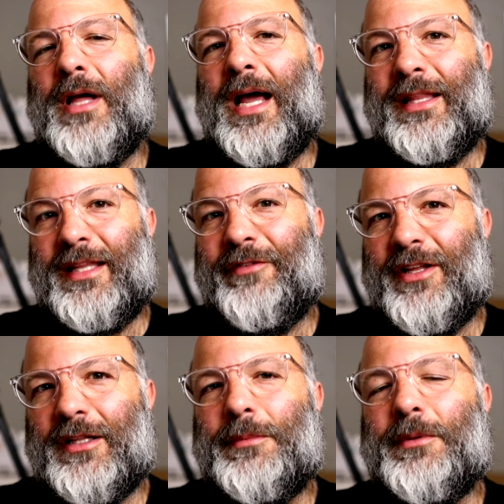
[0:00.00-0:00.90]
highly
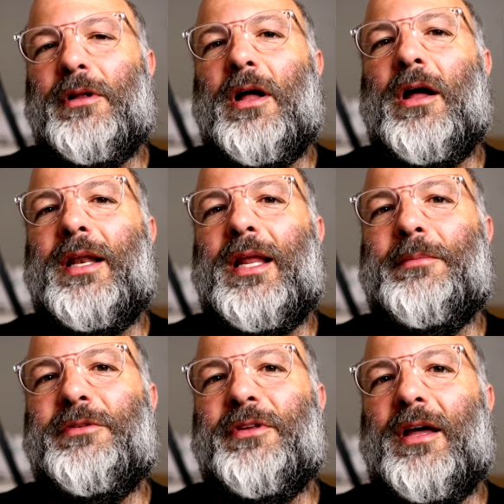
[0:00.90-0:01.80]
available on
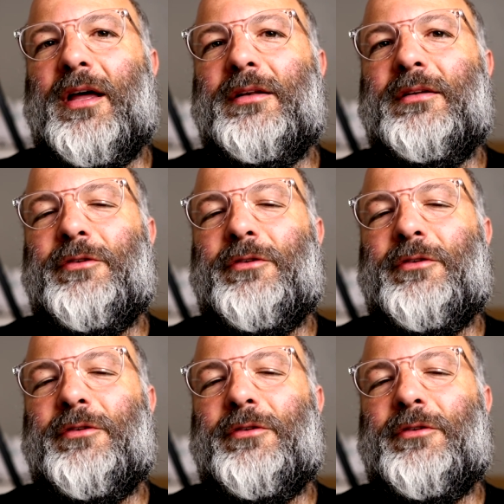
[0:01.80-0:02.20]
Amazon